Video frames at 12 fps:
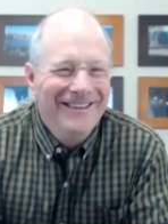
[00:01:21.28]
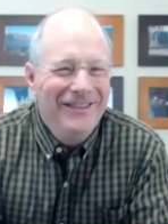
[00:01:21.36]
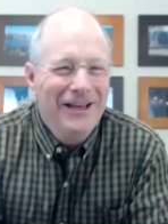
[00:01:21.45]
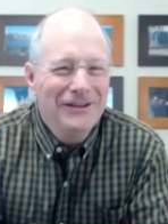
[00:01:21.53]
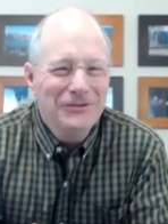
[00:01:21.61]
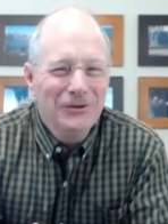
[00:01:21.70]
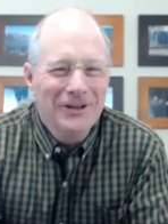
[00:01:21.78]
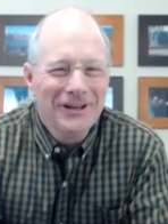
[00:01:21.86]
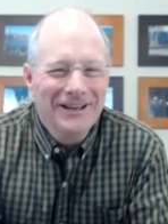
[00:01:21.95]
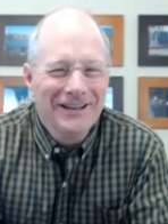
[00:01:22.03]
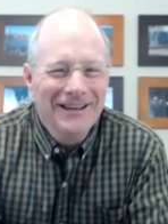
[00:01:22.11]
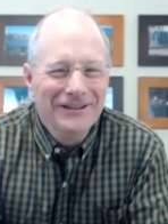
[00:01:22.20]
That's
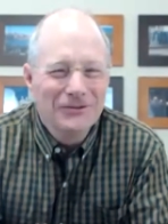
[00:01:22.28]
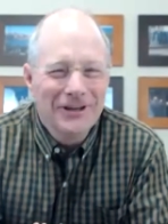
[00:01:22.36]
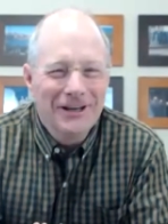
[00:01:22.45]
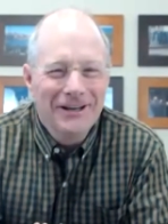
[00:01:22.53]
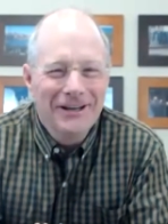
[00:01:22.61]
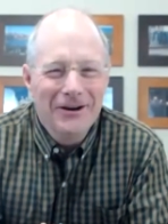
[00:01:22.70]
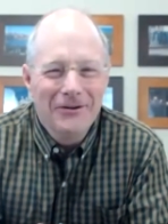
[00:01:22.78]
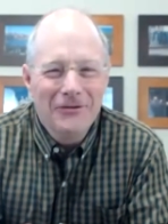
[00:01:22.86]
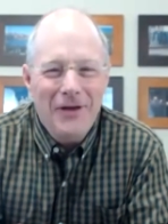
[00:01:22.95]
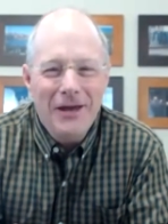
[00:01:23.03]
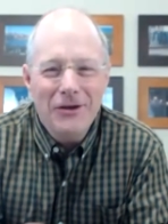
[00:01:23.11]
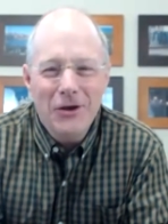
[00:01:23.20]
okay. That's okay, Karen.
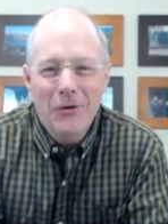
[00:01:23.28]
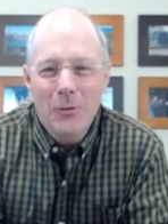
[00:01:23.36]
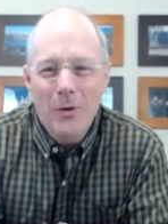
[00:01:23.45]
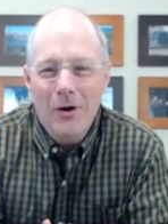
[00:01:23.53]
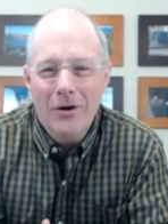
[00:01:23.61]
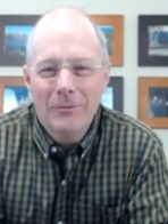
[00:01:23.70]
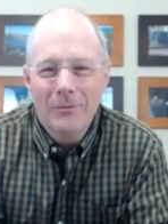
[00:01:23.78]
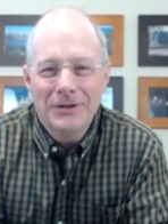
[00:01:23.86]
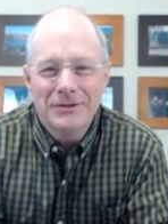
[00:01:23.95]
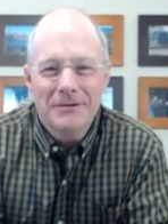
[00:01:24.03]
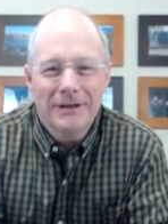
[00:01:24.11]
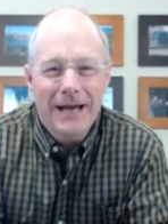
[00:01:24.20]
Thank you and welcome,
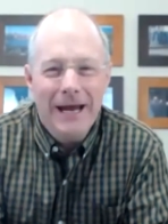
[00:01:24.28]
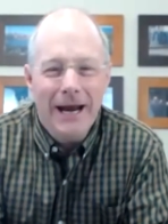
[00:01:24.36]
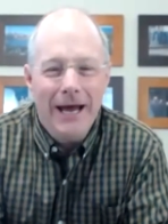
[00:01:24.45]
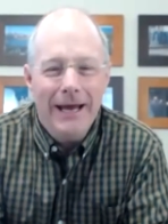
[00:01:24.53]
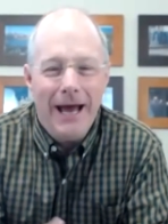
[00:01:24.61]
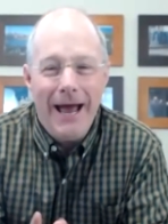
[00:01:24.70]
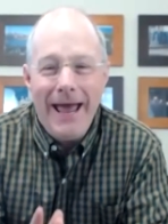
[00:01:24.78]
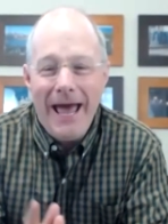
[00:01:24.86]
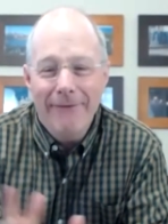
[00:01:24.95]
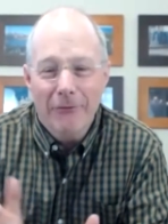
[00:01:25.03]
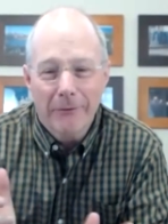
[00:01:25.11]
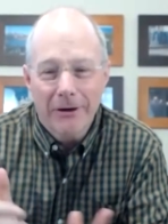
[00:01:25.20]
District 8. I, I
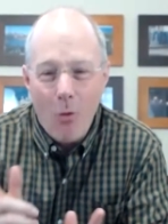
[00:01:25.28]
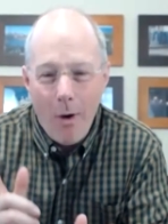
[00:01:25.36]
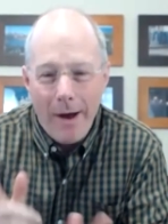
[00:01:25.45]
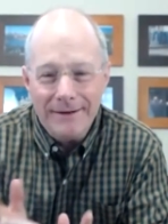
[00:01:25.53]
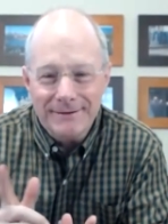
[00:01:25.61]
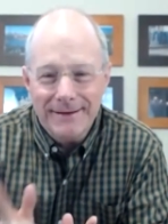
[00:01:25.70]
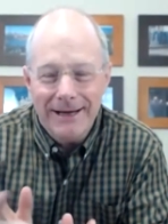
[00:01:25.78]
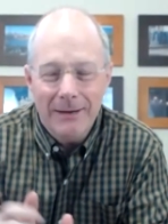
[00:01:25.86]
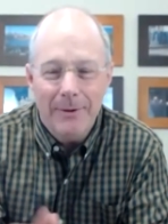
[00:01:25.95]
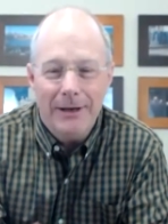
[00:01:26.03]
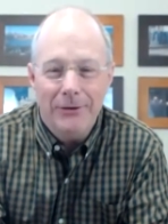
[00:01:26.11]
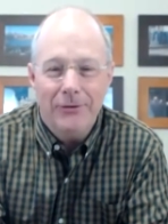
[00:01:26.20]
have a request
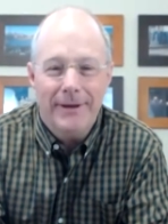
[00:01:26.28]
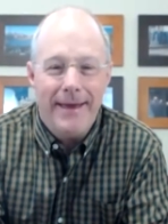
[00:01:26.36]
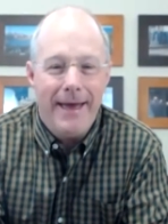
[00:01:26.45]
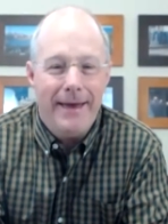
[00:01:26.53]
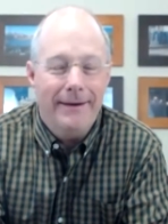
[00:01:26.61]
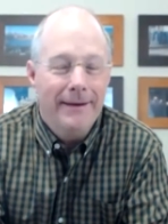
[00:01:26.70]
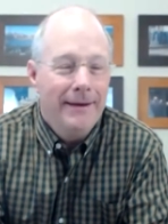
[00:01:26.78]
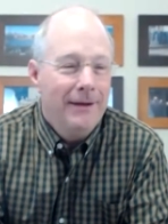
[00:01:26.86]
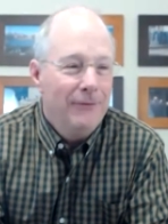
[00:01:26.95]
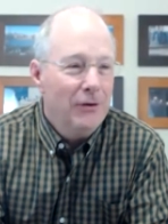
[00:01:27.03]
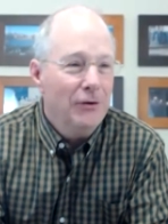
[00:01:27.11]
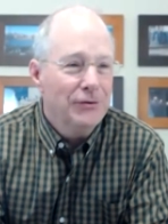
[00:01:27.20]
anybody who can.
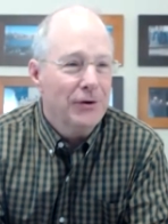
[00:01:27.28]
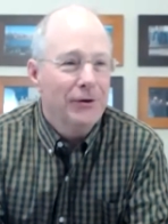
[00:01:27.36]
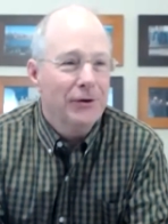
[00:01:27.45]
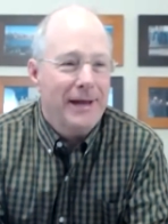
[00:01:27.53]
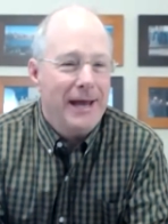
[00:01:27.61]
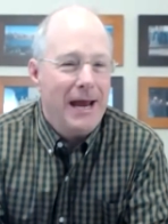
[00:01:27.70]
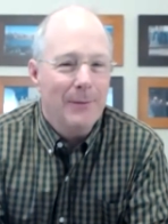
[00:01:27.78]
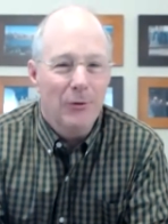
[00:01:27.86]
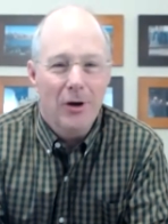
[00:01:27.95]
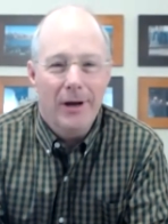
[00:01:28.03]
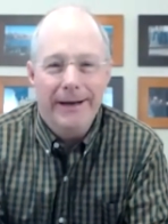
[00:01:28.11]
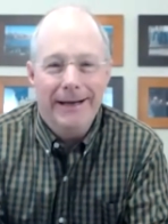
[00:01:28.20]
If you can turn your
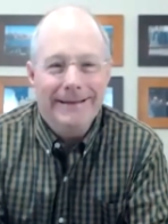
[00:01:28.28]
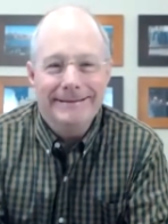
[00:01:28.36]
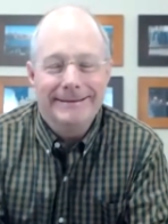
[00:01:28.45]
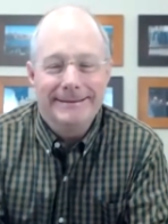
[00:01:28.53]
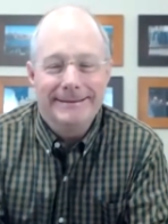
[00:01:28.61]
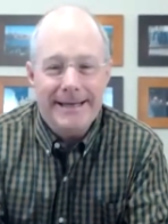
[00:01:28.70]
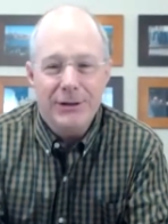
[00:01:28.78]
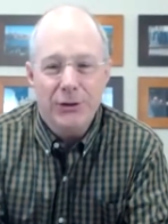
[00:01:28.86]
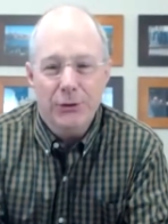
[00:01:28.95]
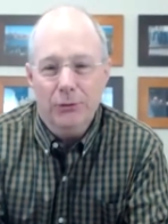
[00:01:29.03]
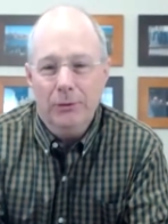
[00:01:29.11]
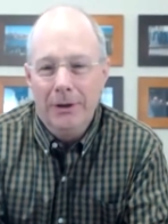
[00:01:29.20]
camera on, I'd like to see
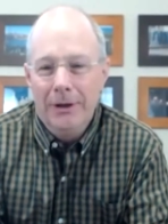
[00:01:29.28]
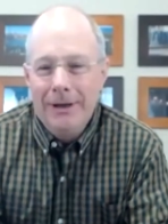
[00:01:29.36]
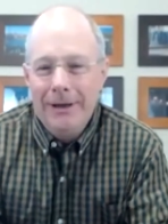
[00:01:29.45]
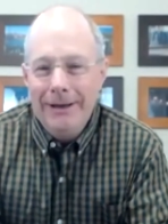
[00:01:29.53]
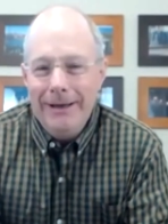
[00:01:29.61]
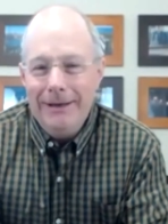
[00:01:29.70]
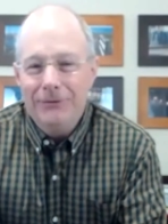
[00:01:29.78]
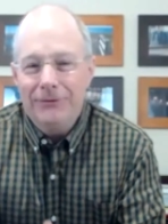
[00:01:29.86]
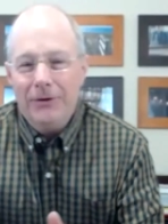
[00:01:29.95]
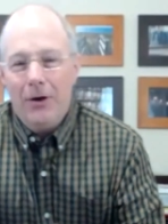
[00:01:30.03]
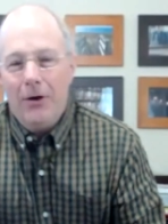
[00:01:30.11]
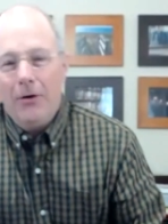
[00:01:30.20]
you. And
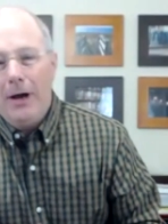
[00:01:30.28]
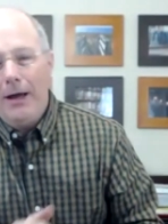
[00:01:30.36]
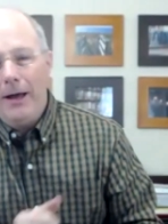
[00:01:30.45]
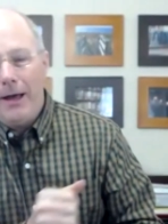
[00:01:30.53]
so